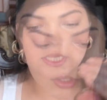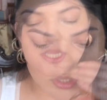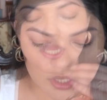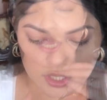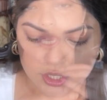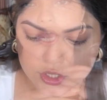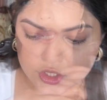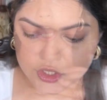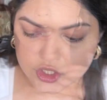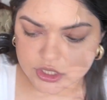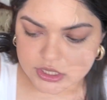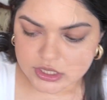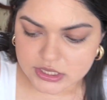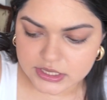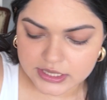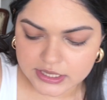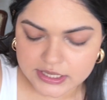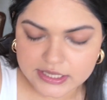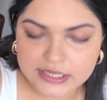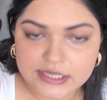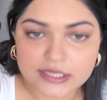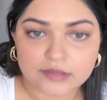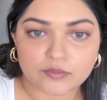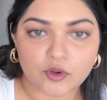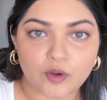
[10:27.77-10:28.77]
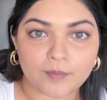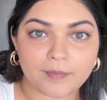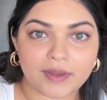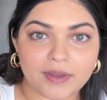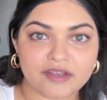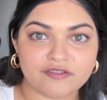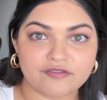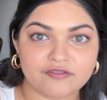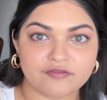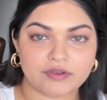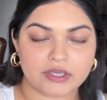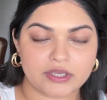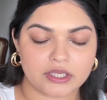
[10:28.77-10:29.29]
I just take some on my
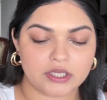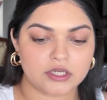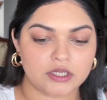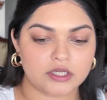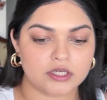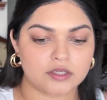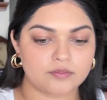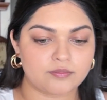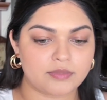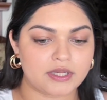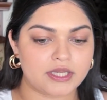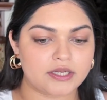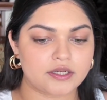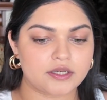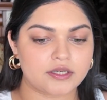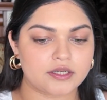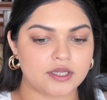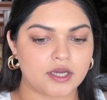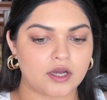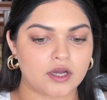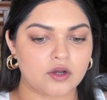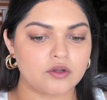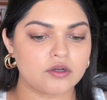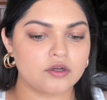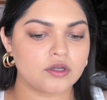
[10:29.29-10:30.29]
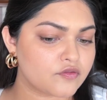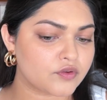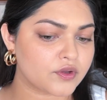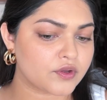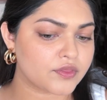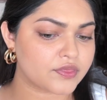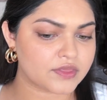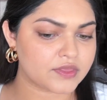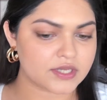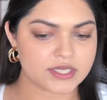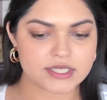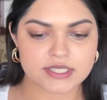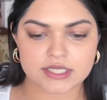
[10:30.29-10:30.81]
finger and blend it out. For
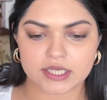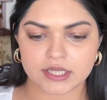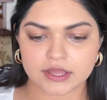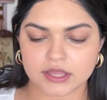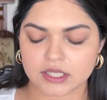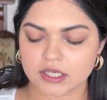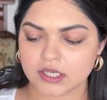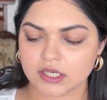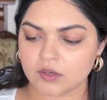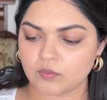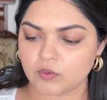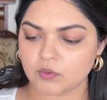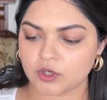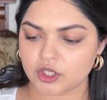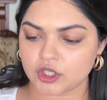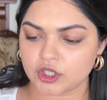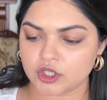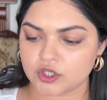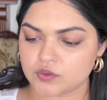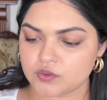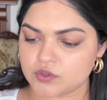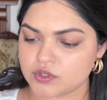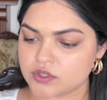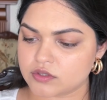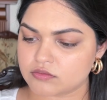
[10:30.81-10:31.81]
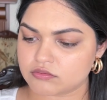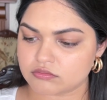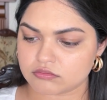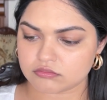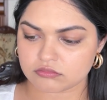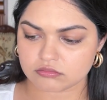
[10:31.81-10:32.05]
this, I think I want to use...